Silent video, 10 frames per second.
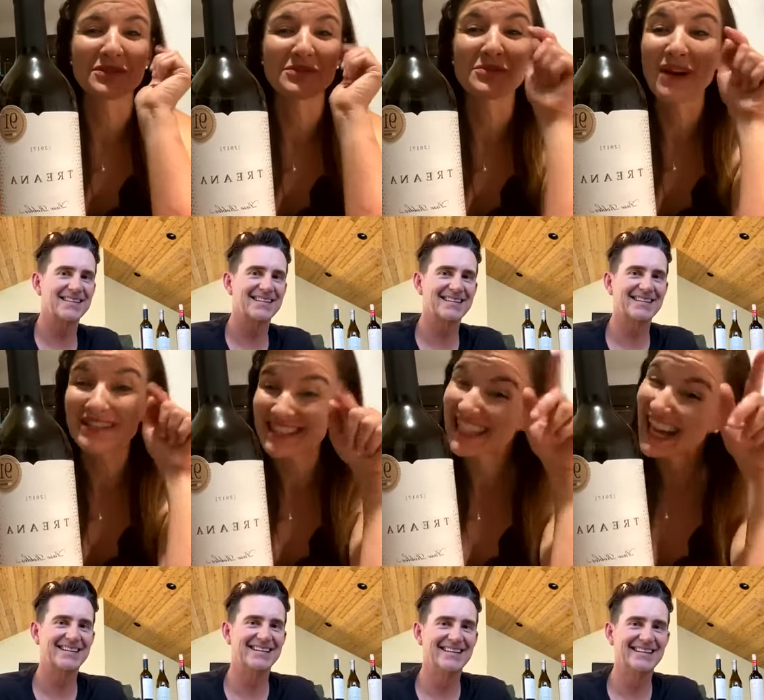Speaker 1: you about
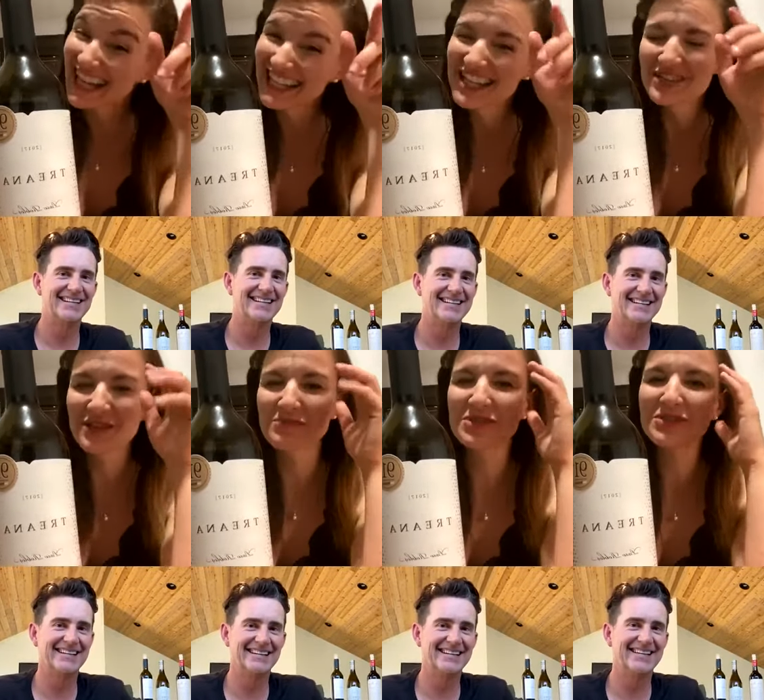Syrah. So
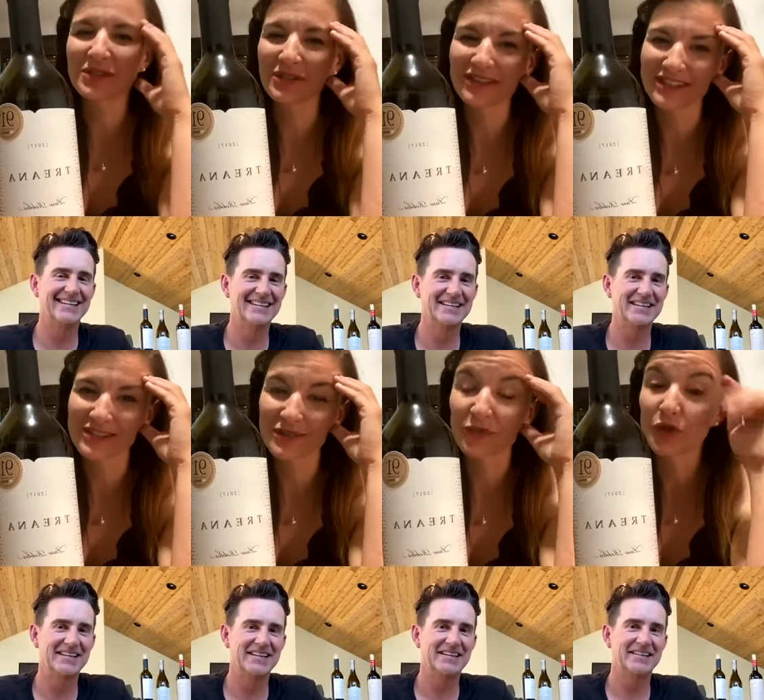I'm just
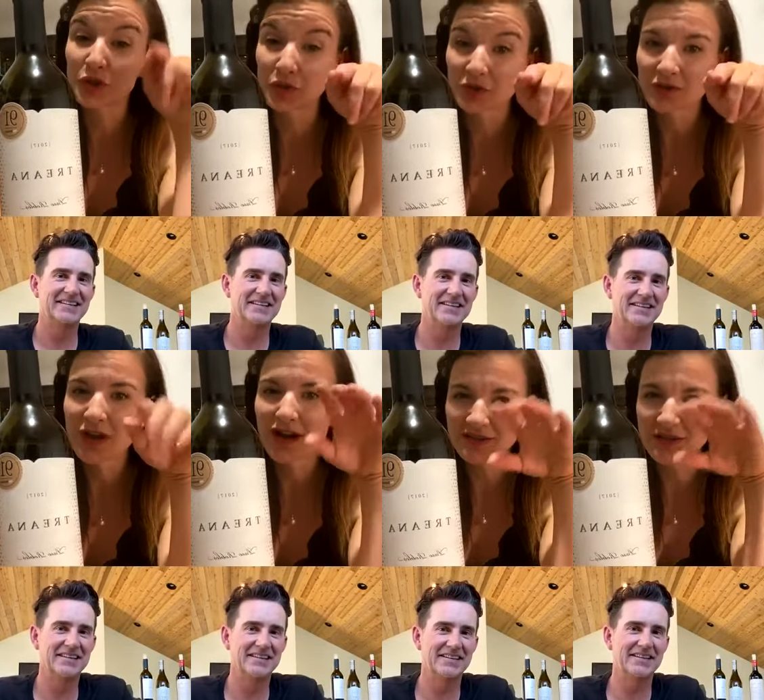curious for you,
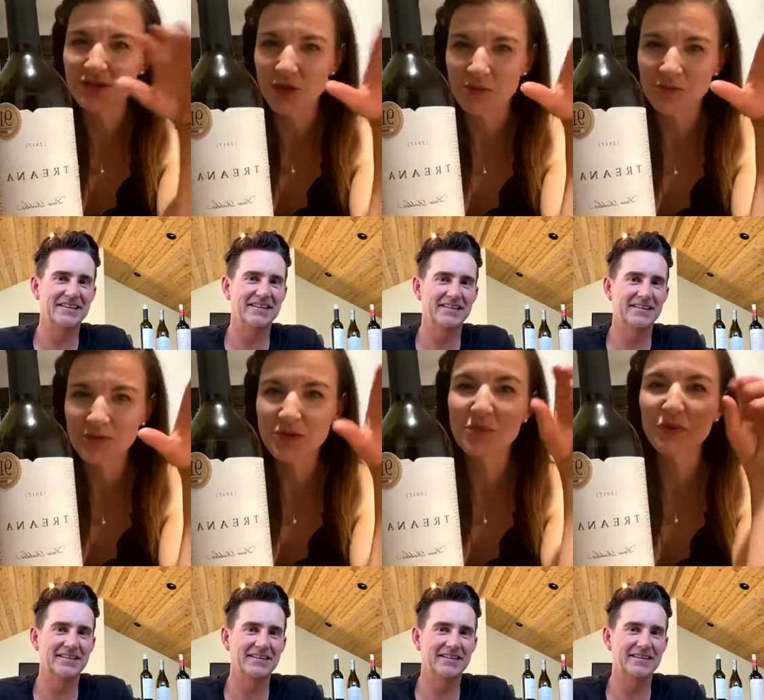Austin Hope,
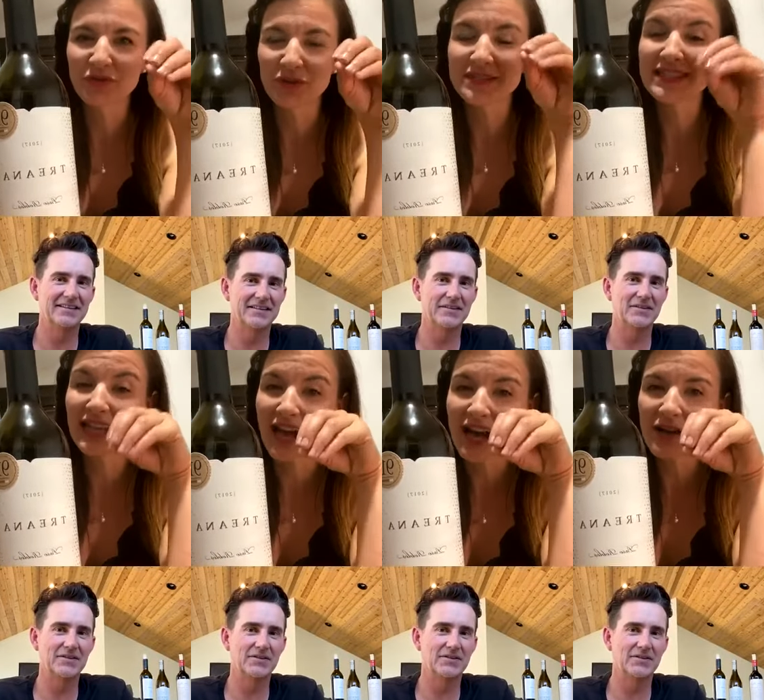do you prefer
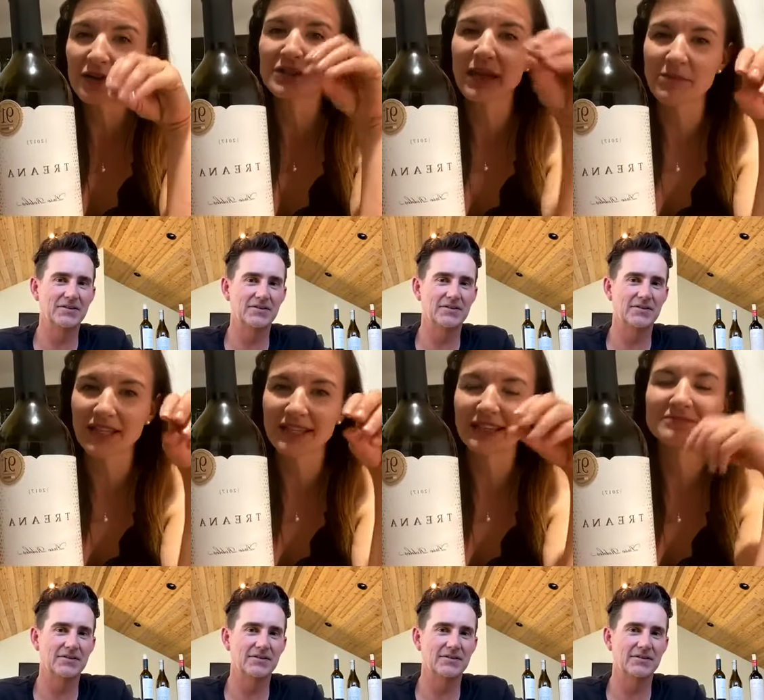Syrah or
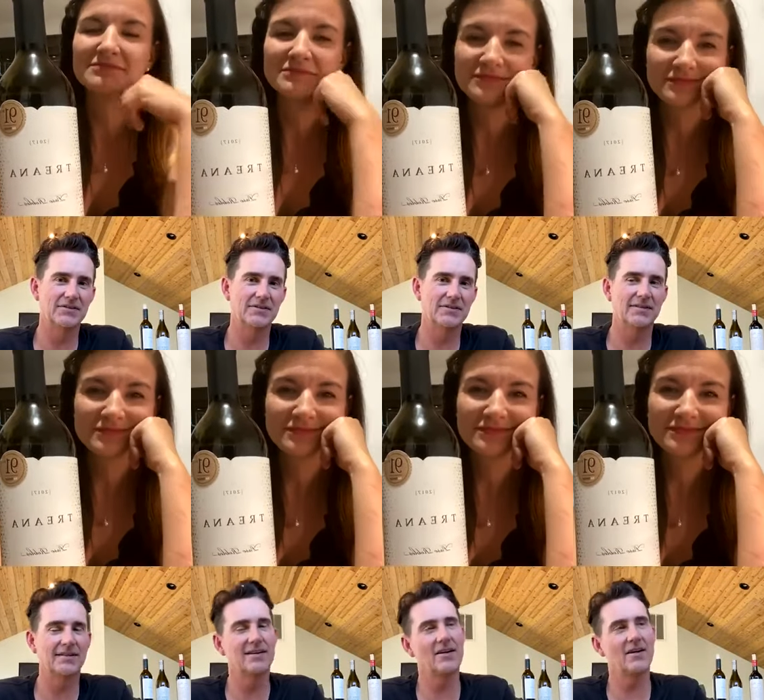Cabernet?
Speaker 2: No,
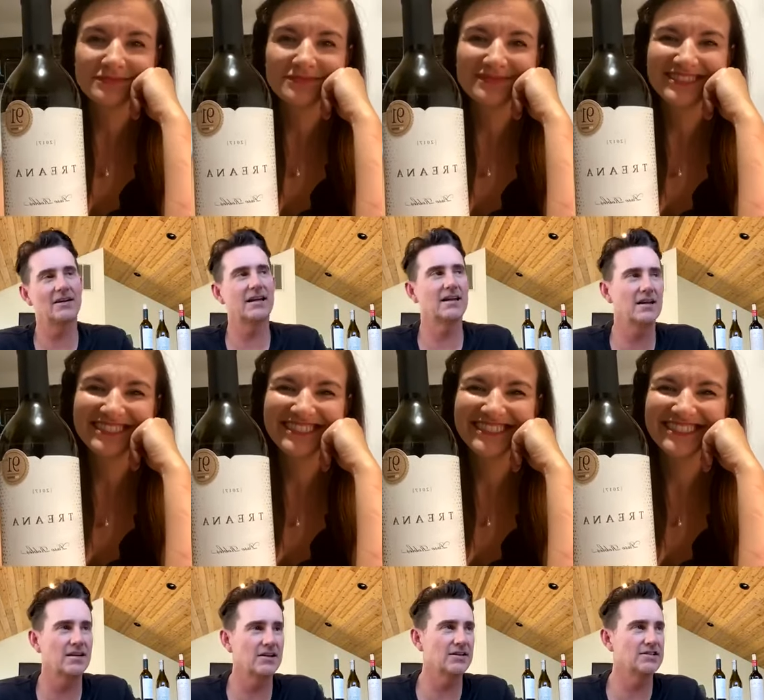I can't. I
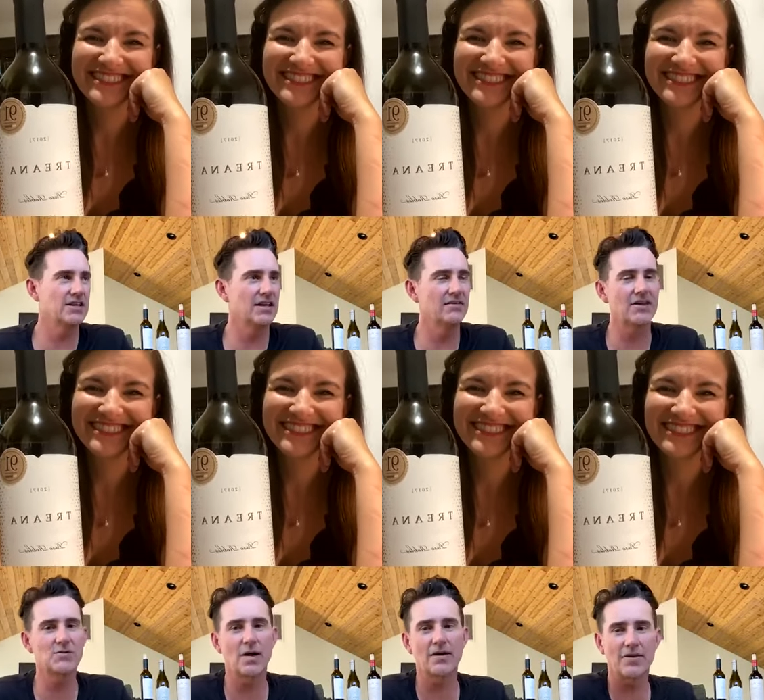can't say. That's
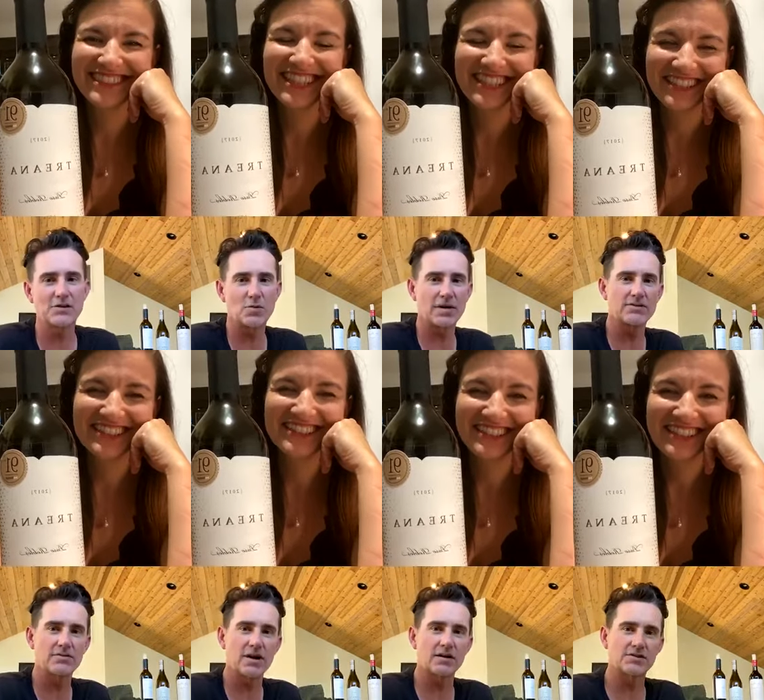why. That's why
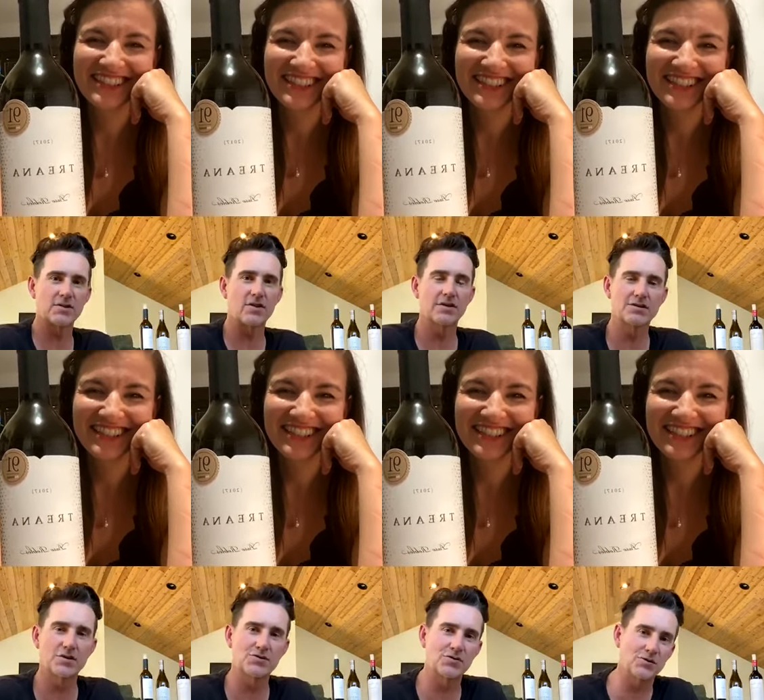Treana started. So,
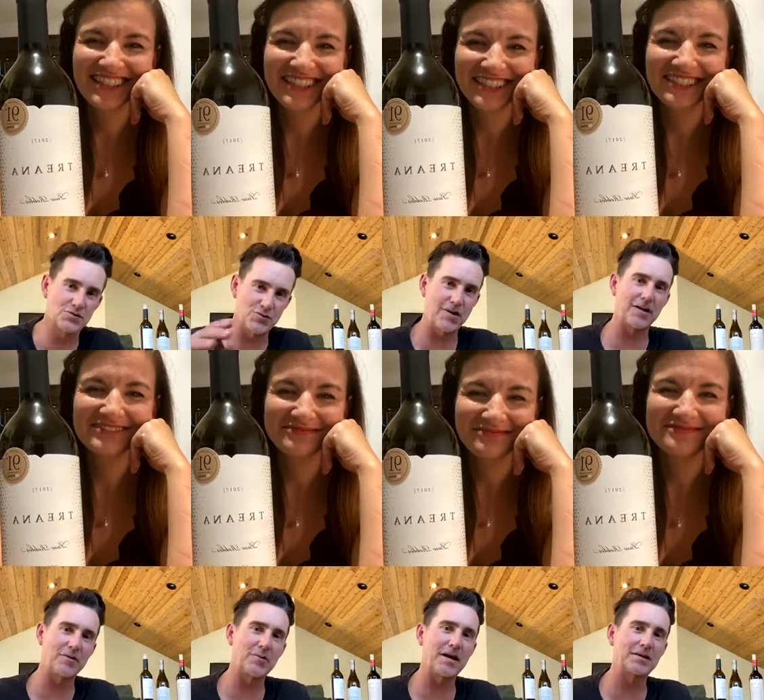so Treana
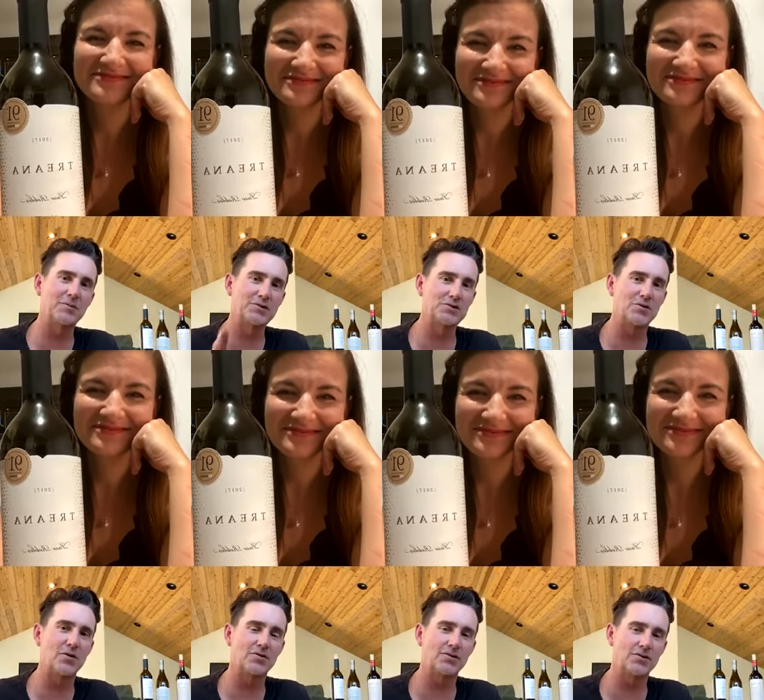Red, which you don't,
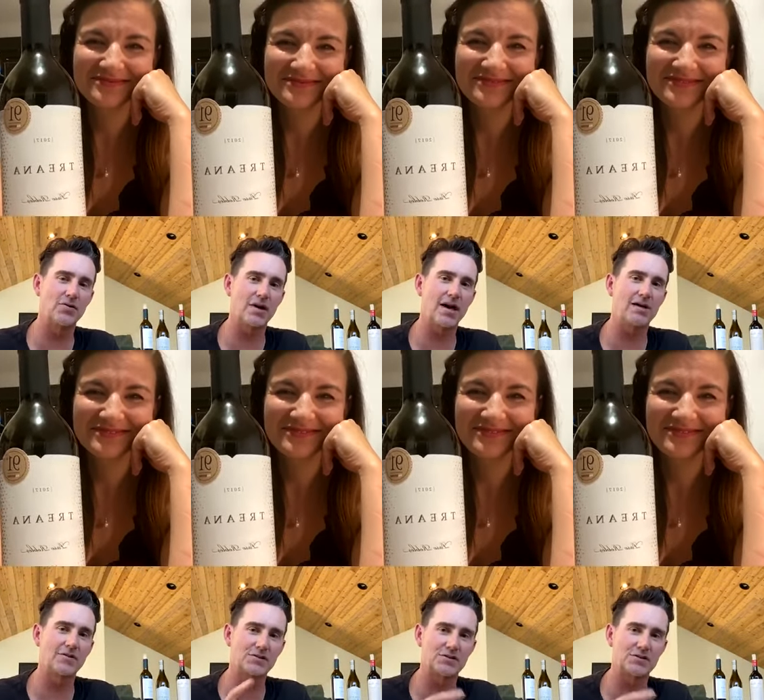that you don't have. This is the